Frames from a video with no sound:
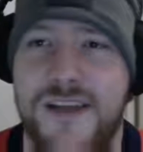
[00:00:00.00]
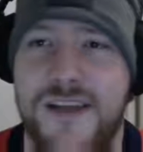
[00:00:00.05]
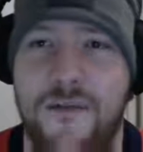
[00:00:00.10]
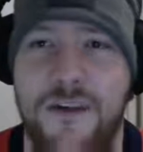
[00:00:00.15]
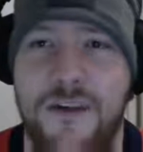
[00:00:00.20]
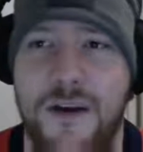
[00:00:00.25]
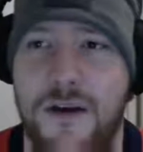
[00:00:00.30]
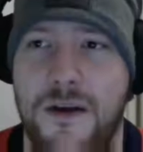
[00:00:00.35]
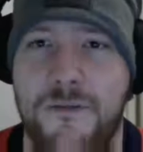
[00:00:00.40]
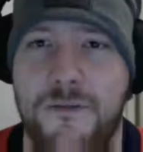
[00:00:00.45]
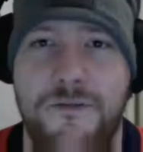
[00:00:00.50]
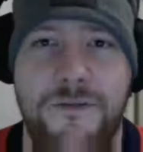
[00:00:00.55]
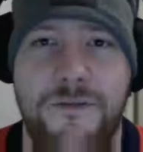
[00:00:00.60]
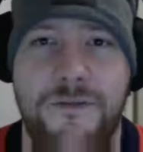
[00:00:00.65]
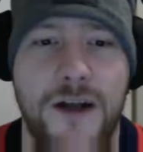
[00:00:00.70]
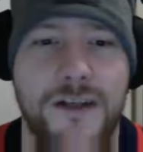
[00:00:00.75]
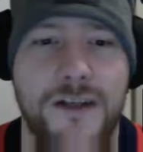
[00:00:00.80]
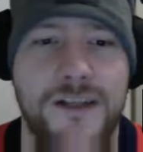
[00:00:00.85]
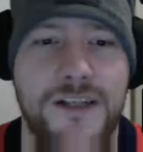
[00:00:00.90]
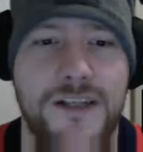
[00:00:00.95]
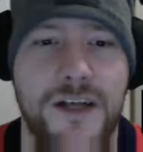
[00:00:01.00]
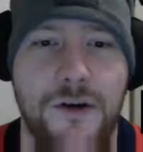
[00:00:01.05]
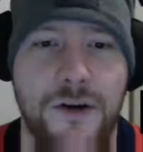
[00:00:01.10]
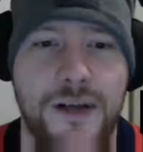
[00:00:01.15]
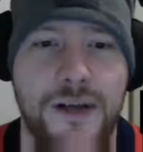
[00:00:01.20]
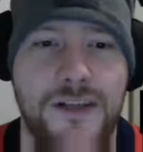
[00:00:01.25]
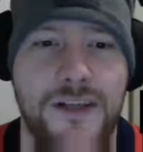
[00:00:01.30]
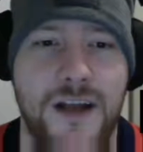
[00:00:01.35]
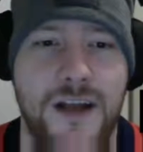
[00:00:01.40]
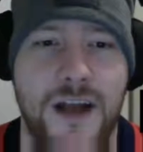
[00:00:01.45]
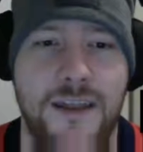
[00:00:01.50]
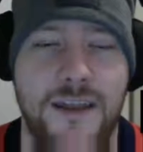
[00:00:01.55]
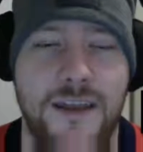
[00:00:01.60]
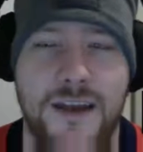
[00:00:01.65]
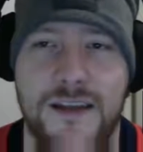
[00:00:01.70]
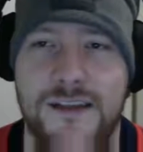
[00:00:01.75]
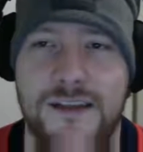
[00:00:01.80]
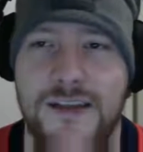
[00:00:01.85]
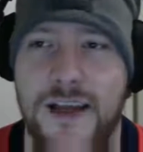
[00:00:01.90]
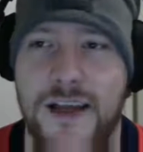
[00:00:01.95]
in 7 in a fun series, and I
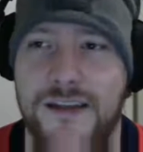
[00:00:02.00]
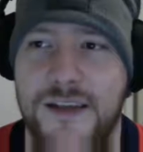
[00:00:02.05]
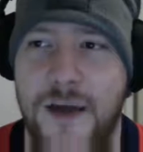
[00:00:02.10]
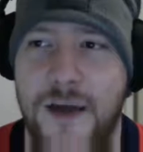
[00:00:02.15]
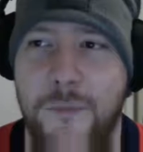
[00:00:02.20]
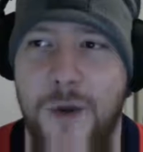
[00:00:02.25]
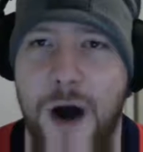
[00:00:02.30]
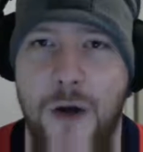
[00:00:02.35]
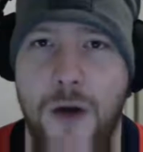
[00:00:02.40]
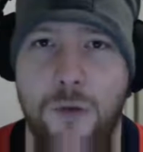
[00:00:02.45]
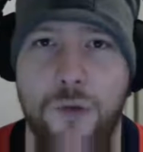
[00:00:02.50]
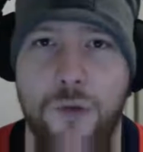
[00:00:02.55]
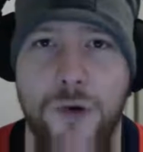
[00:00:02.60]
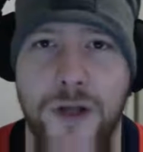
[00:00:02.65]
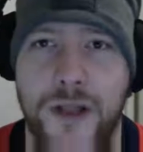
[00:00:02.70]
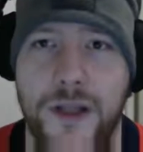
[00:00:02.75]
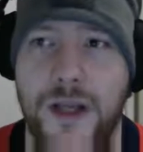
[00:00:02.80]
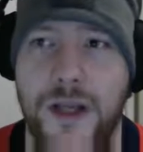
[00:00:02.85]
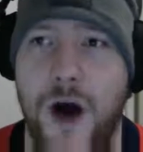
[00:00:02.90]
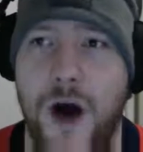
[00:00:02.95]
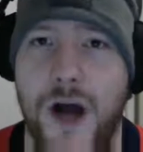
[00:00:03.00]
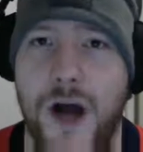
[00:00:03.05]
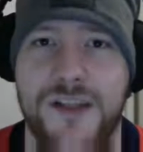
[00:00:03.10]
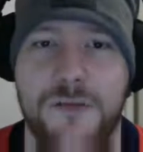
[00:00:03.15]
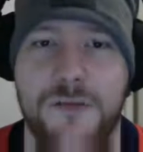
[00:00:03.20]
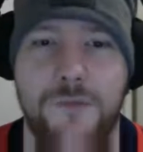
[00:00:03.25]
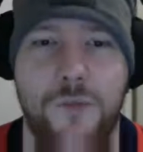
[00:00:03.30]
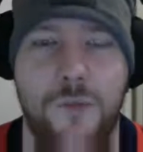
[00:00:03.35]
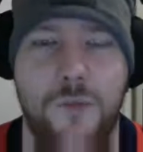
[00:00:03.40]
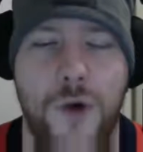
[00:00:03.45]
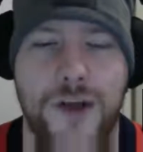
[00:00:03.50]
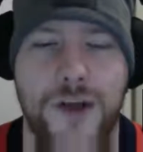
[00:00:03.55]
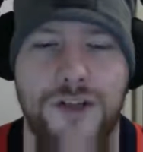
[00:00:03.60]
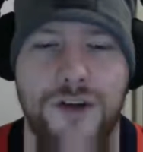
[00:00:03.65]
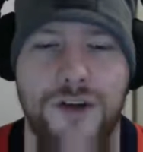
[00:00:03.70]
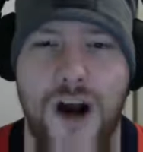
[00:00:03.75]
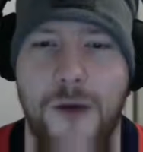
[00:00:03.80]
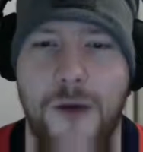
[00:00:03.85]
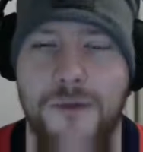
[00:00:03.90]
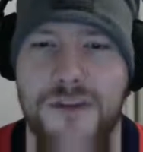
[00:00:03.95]
think it sets up a really awesome
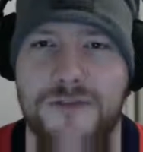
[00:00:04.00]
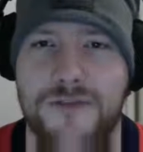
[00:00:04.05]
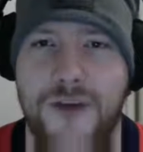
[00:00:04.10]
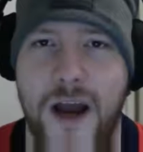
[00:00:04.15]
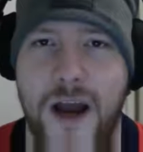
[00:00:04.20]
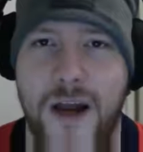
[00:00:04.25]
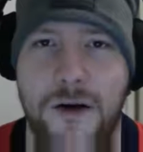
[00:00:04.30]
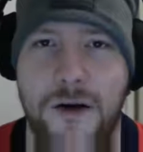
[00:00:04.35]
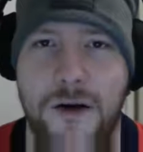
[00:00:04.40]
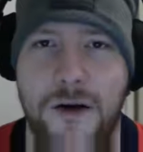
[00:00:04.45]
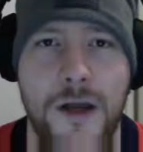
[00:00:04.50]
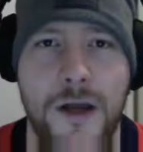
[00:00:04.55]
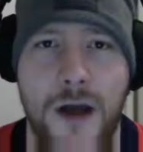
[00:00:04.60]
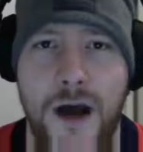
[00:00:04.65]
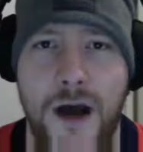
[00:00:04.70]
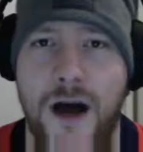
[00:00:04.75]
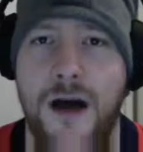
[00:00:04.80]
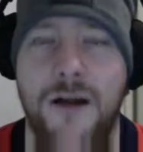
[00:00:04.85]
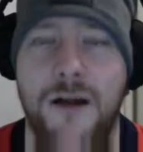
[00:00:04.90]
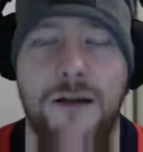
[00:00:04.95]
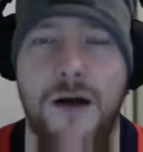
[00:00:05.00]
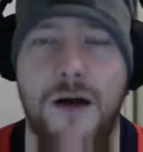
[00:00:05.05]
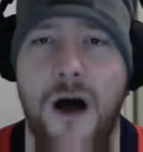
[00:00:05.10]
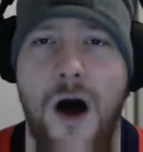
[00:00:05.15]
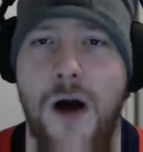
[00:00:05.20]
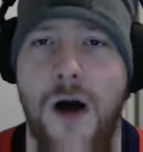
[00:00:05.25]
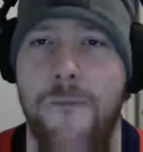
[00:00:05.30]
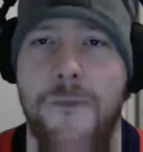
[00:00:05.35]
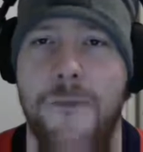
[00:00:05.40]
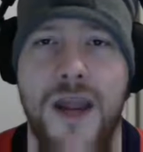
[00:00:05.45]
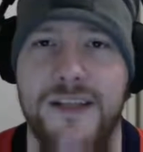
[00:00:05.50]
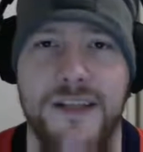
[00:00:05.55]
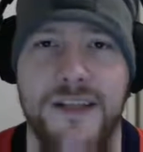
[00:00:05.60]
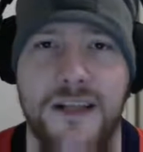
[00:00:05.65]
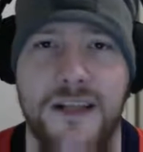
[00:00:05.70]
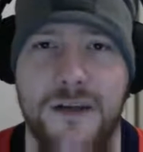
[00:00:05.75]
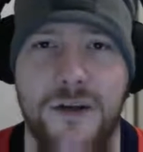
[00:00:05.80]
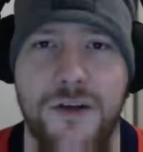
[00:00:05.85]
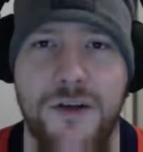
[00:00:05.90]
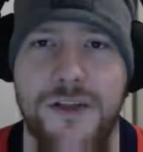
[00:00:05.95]
Western Conference final,
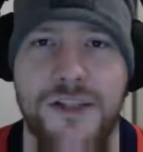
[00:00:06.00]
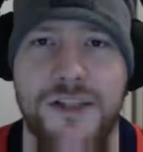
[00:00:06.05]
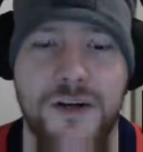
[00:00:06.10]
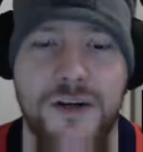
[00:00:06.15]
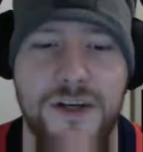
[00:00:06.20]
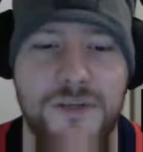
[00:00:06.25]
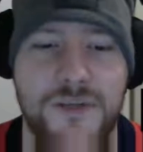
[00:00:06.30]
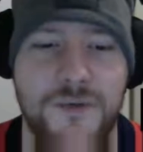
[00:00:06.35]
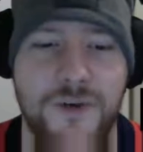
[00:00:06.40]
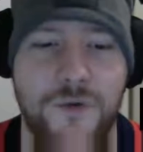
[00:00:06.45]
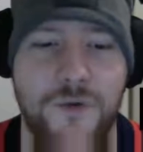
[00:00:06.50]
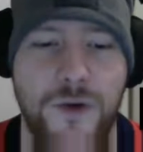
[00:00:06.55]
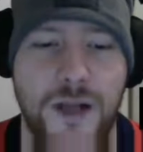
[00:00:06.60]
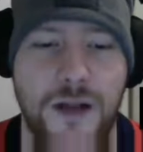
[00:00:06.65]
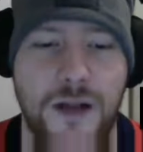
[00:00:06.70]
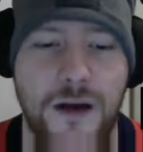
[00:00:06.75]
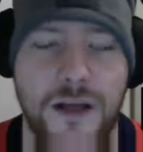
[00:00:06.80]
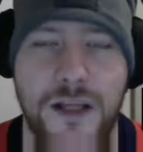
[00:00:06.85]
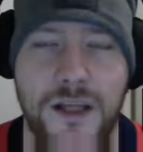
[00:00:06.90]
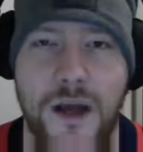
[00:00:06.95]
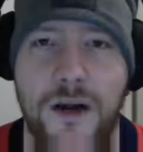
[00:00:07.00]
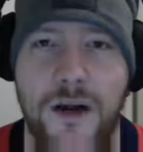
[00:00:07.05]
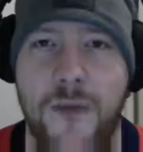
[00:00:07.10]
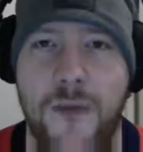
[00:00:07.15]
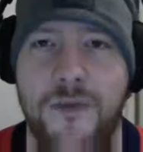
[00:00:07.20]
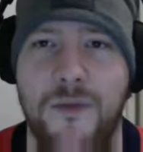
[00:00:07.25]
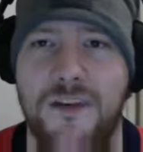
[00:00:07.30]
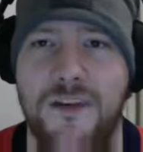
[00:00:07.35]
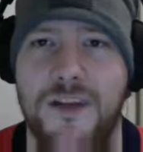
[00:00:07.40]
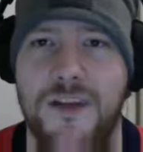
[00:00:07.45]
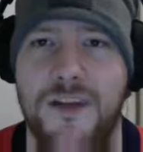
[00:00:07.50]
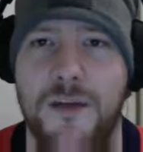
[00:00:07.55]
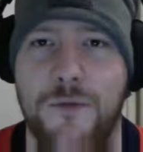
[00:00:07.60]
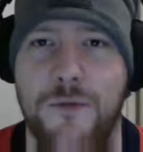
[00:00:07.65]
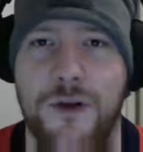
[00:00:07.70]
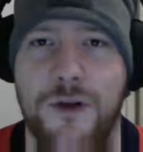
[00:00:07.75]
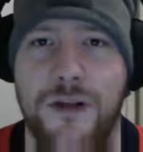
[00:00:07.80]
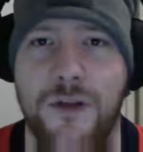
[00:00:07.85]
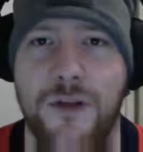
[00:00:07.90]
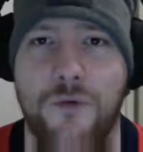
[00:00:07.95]
amazing good series between a young Edmonton
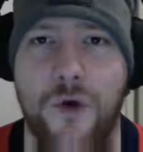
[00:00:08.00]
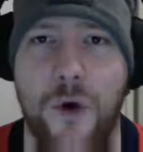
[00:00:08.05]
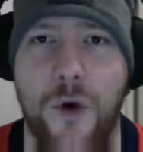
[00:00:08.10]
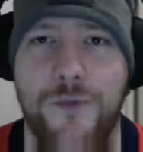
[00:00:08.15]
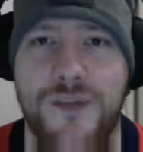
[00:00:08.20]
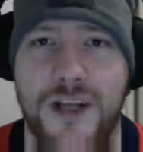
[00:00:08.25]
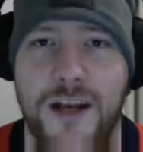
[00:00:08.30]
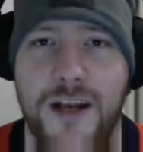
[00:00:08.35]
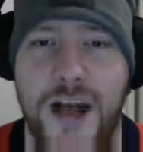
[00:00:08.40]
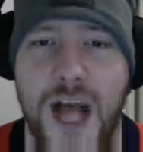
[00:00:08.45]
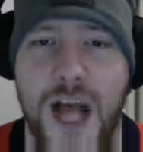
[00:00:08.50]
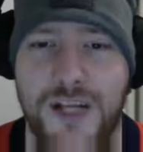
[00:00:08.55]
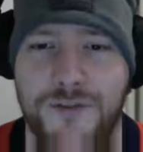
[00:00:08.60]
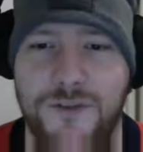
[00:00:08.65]
team learning the ropes and a